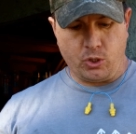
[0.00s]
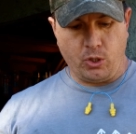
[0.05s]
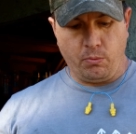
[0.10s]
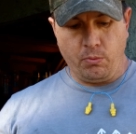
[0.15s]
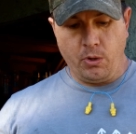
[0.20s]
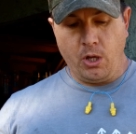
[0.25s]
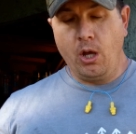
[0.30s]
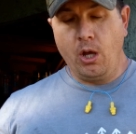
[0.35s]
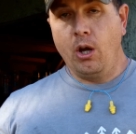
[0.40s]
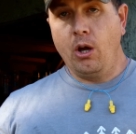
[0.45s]

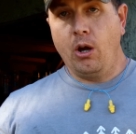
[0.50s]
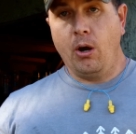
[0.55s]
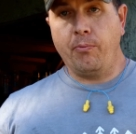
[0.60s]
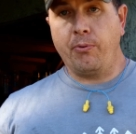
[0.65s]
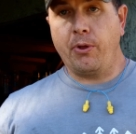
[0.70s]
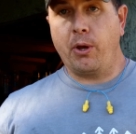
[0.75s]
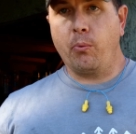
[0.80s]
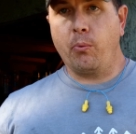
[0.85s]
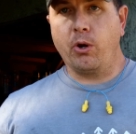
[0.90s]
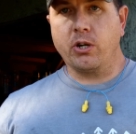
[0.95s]
So
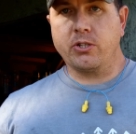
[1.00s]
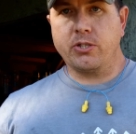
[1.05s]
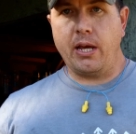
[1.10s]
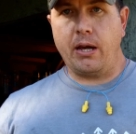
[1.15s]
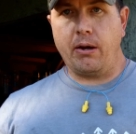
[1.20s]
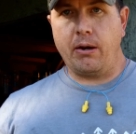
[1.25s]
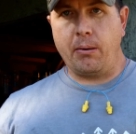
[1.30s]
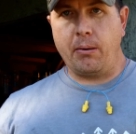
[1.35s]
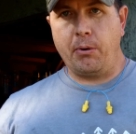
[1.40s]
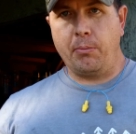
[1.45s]
hopefully it
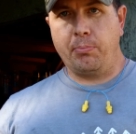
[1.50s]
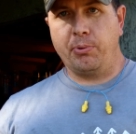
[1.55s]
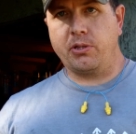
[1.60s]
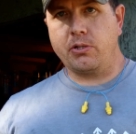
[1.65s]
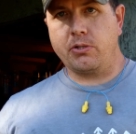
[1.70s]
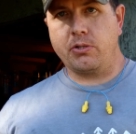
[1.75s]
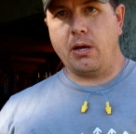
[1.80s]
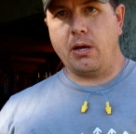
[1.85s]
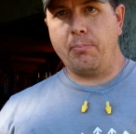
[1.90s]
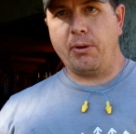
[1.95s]
works out. I'm going
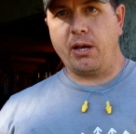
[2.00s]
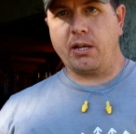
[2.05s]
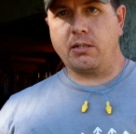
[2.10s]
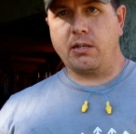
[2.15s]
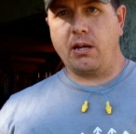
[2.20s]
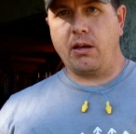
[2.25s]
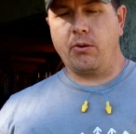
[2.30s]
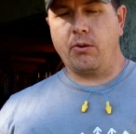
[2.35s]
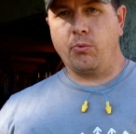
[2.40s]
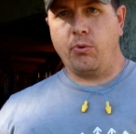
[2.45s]
to put the saw
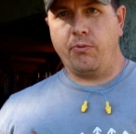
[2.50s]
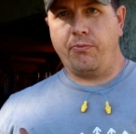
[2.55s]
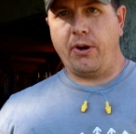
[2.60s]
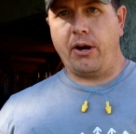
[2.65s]
back together.